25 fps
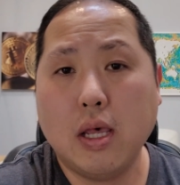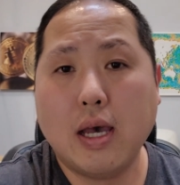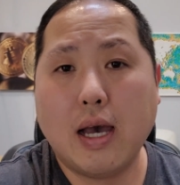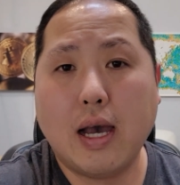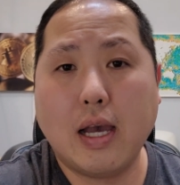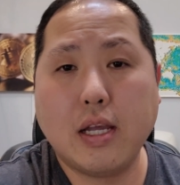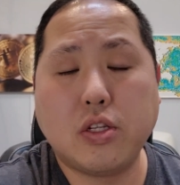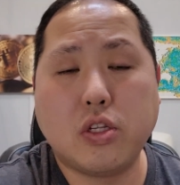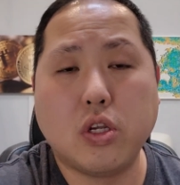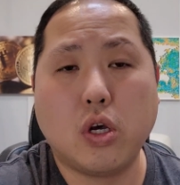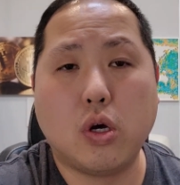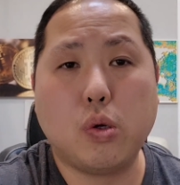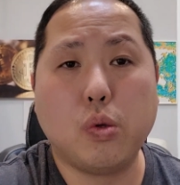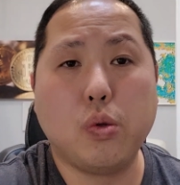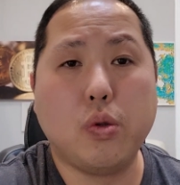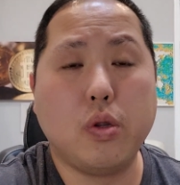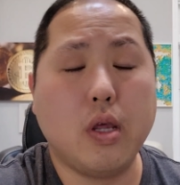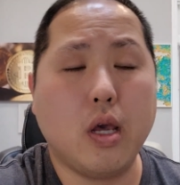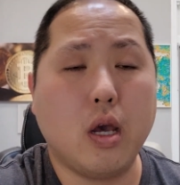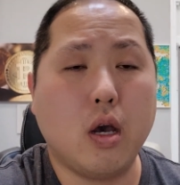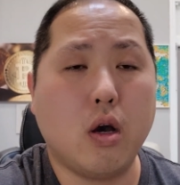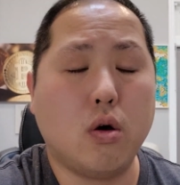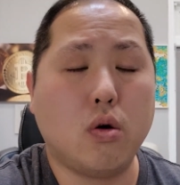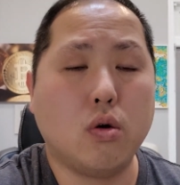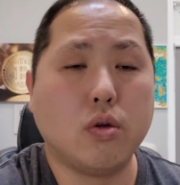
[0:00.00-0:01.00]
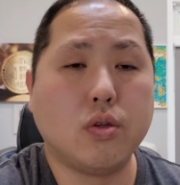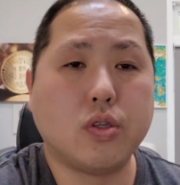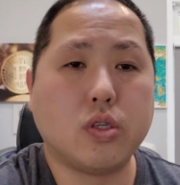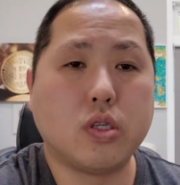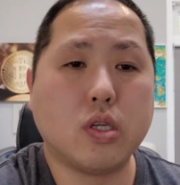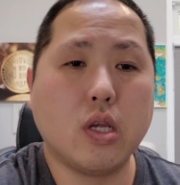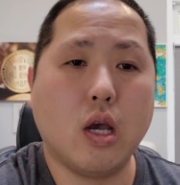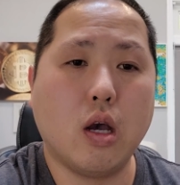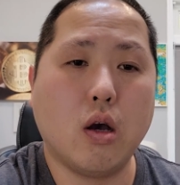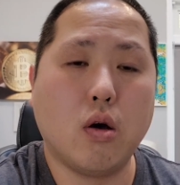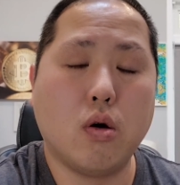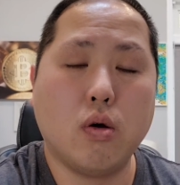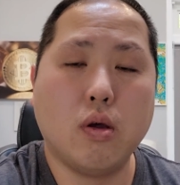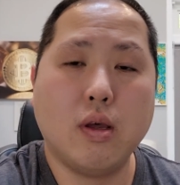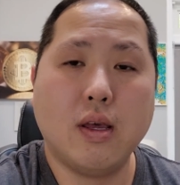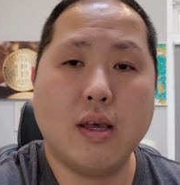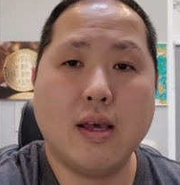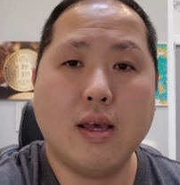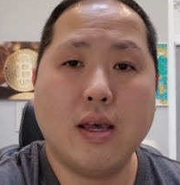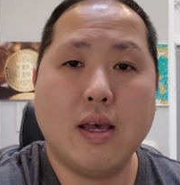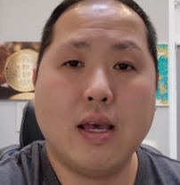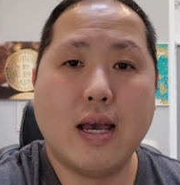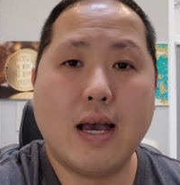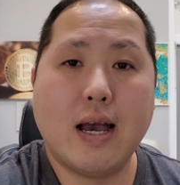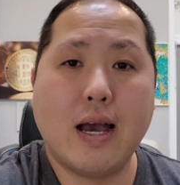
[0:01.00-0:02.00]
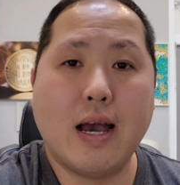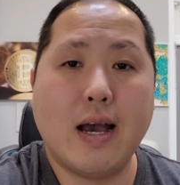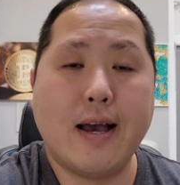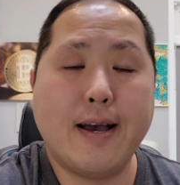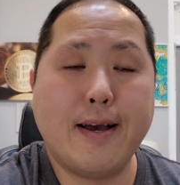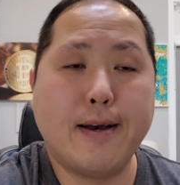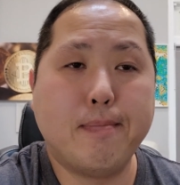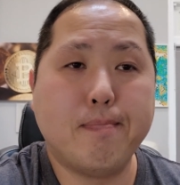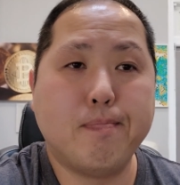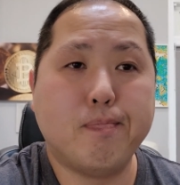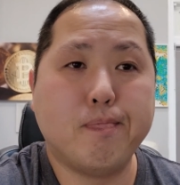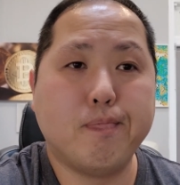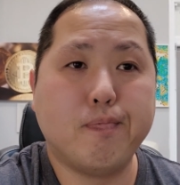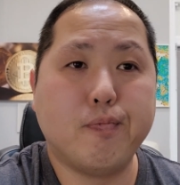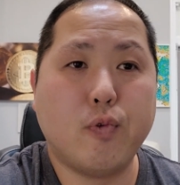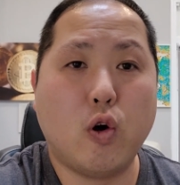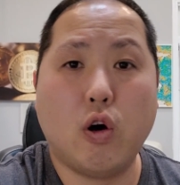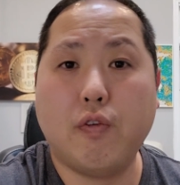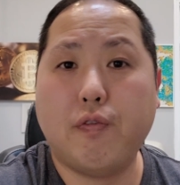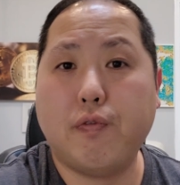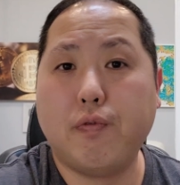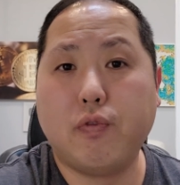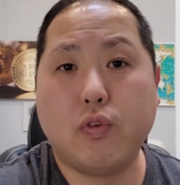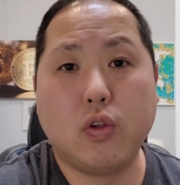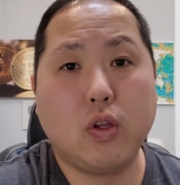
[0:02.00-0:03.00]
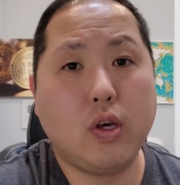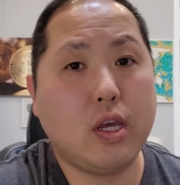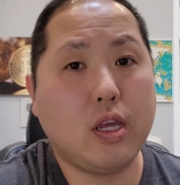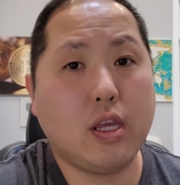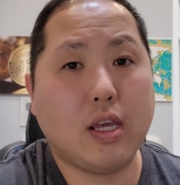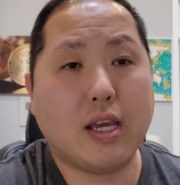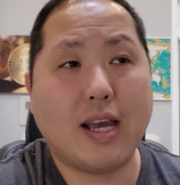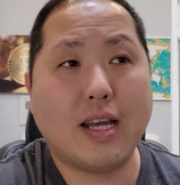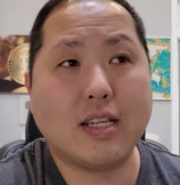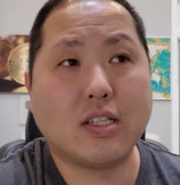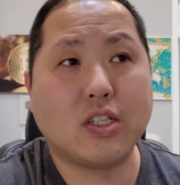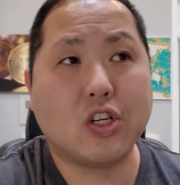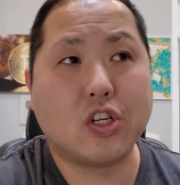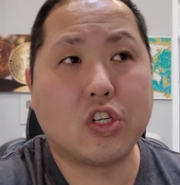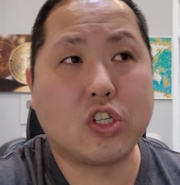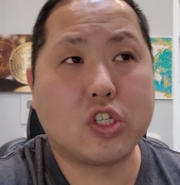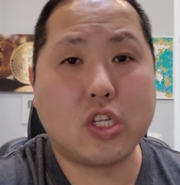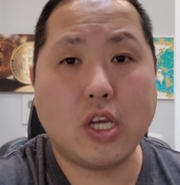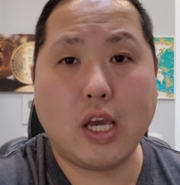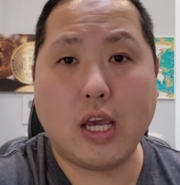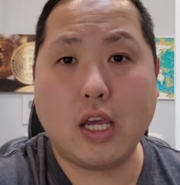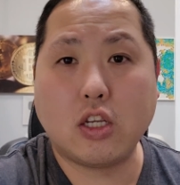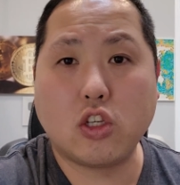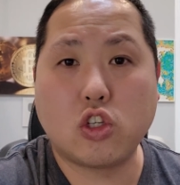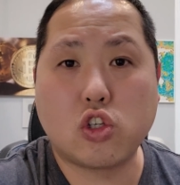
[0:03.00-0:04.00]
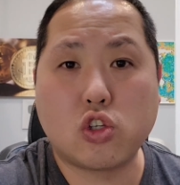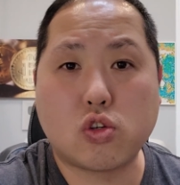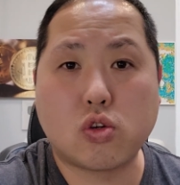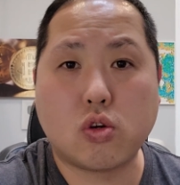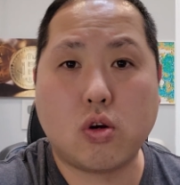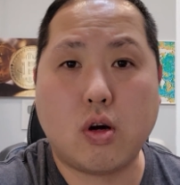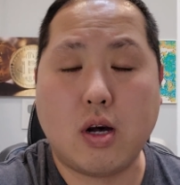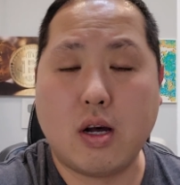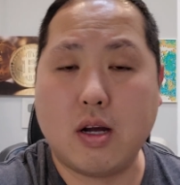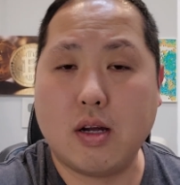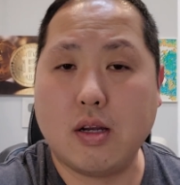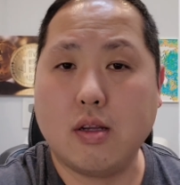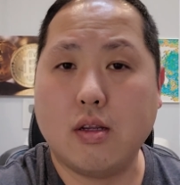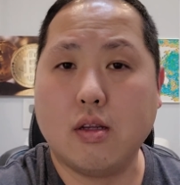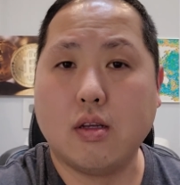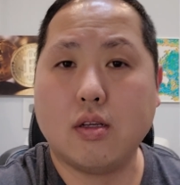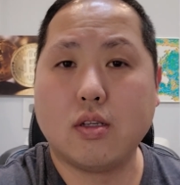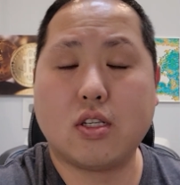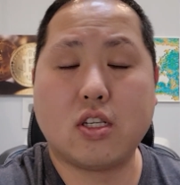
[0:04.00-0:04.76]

I don't know. So, um, hopefully you guys are staying strong.